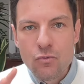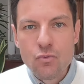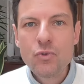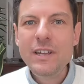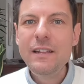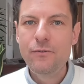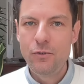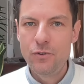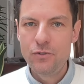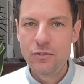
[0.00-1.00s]
really
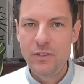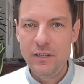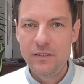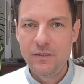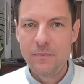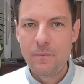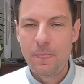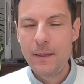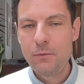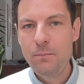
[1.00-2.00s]
focus on that.
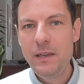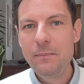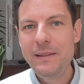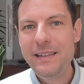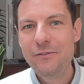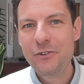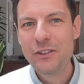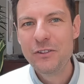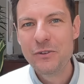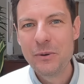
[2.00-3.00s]
I'm a big
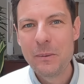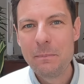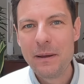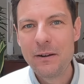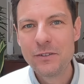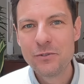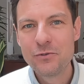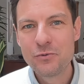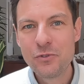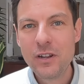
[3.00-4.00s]
believer in the
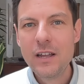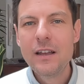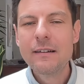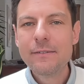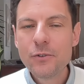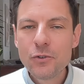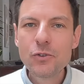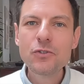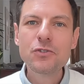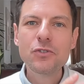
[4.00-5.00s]
Pareto's rule.
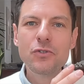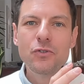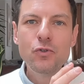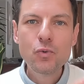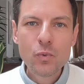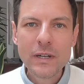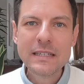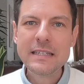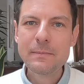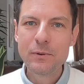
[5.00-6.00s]
Focus on the
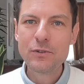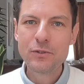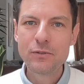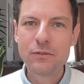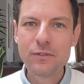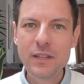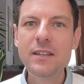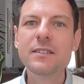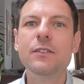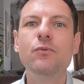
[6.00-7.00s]
20% of
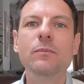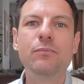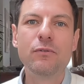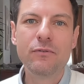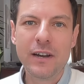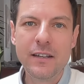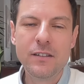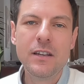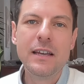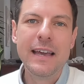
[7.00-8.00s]
things that will
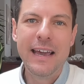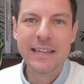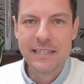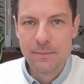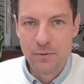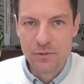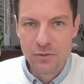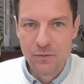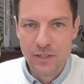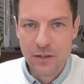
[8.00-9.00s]
provide
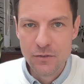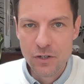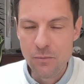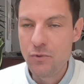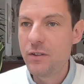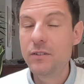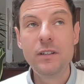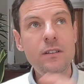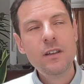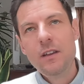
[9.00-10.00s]
80% of the outcome, rather
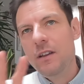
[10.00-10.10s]
than